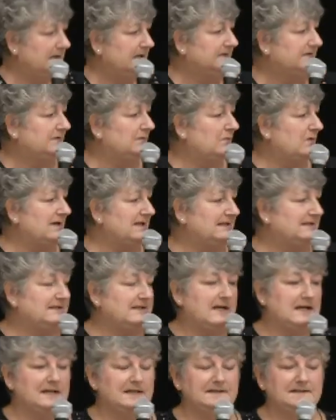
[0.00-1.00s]
So what it
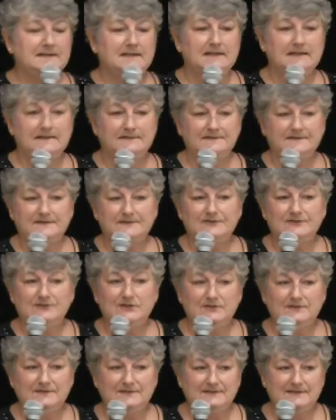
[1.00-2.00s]
does, it gives the
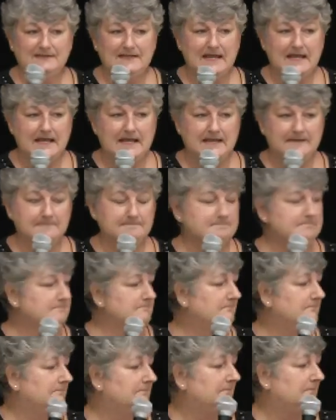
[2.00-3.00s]
student's name.
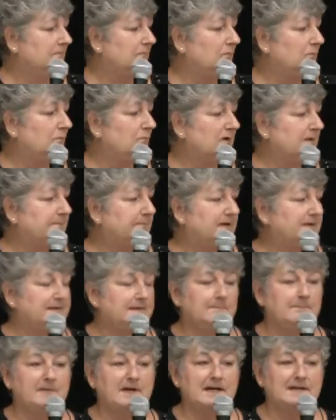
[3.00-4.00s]
We put
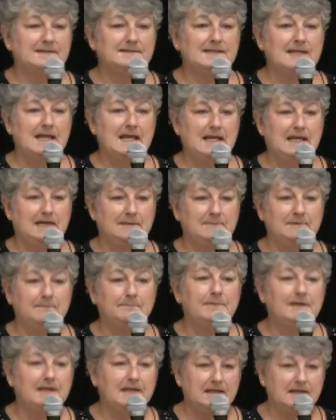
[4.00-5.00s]
the bus AM and
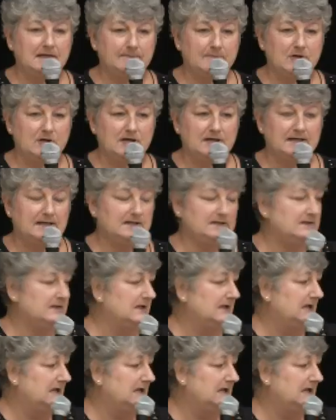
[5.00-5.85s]
PM on it.